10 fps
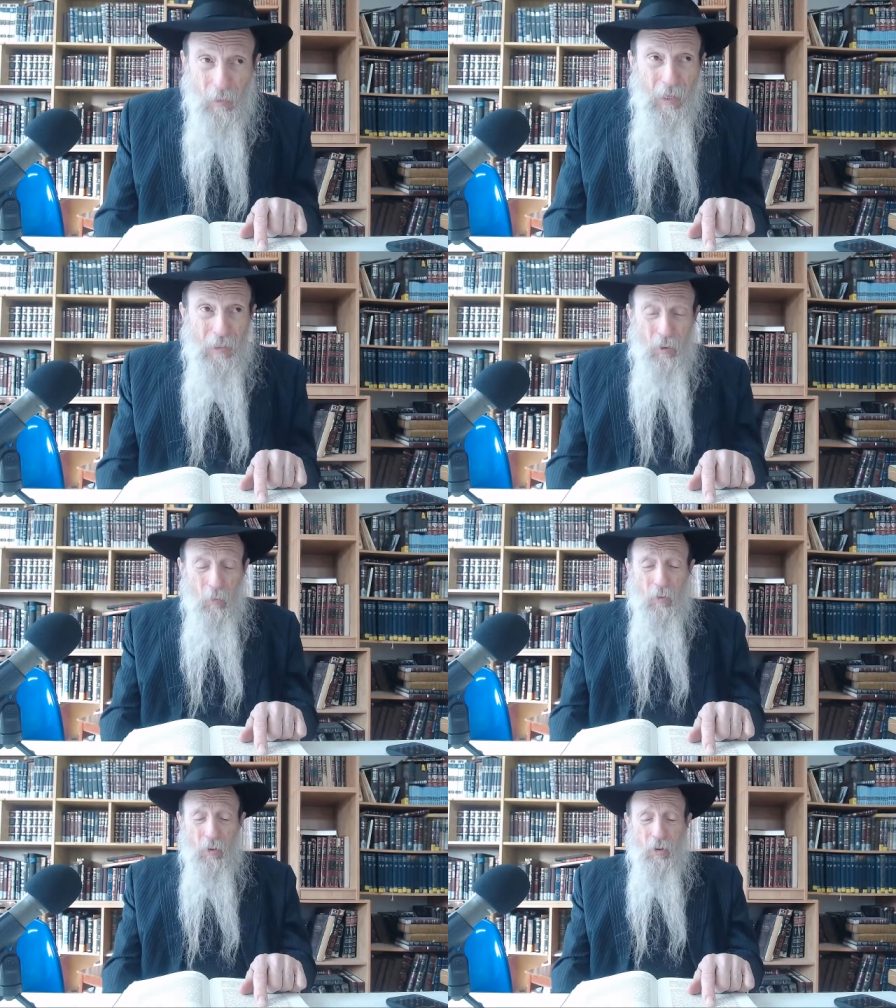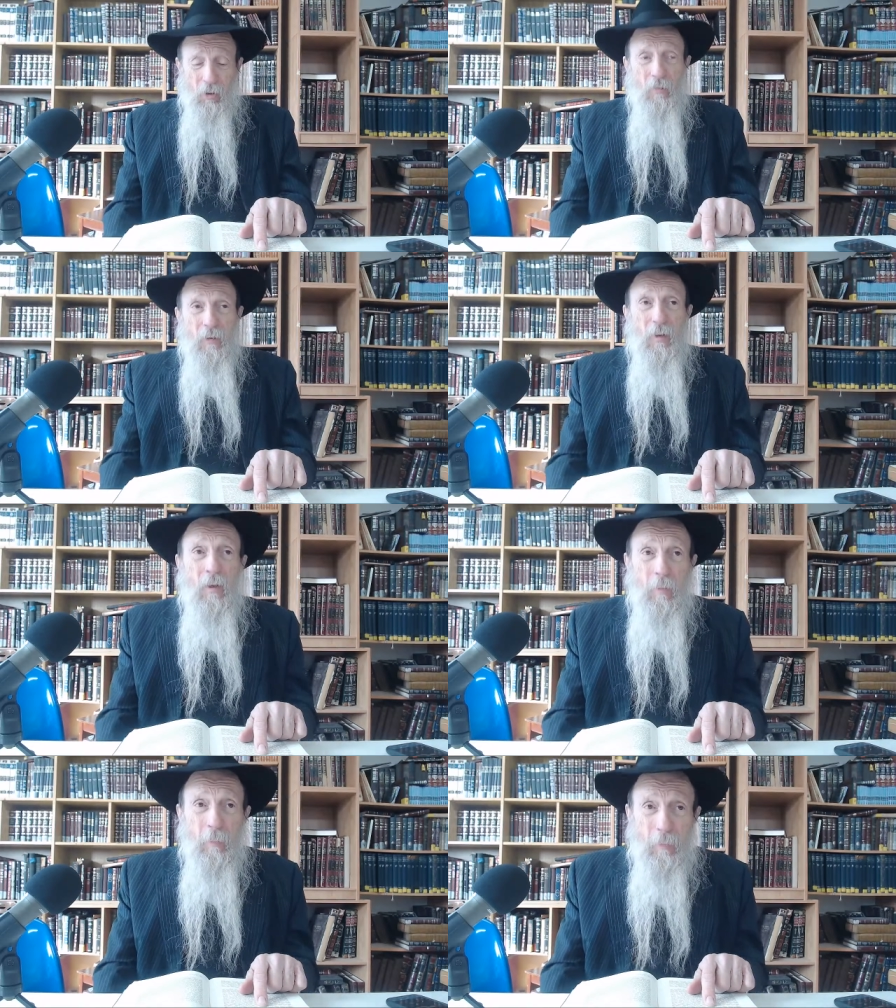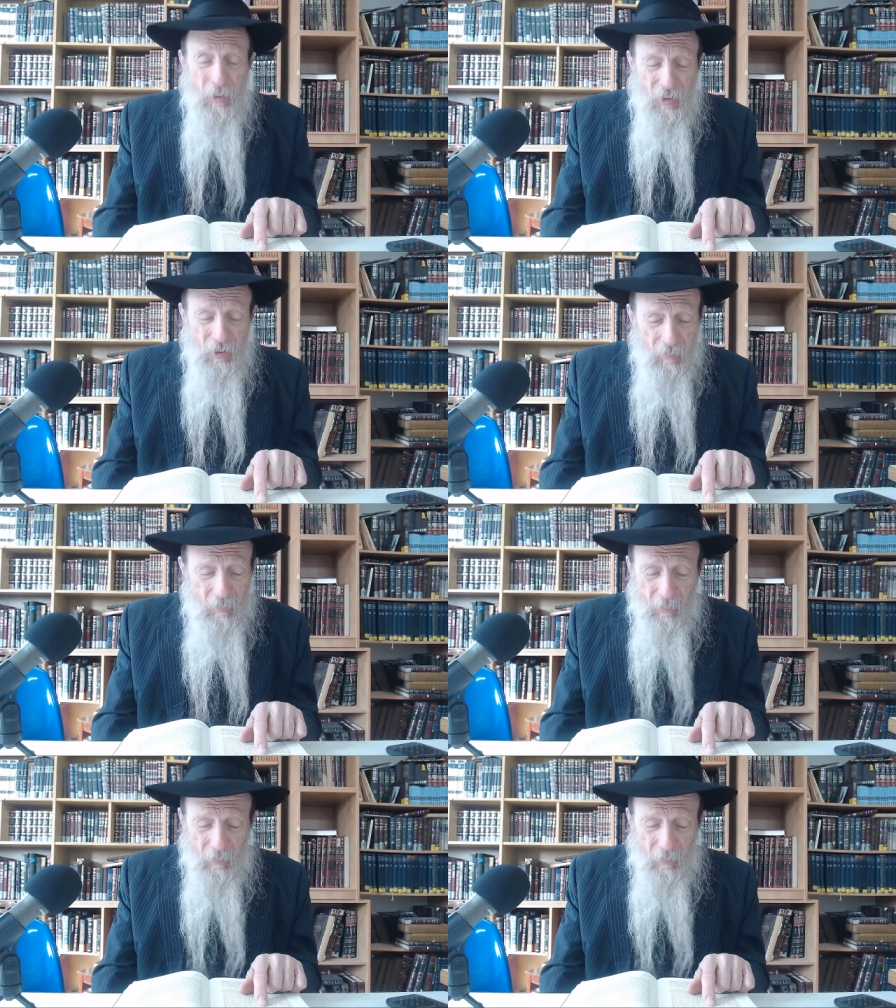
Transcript: I don't deserve it, but please give me a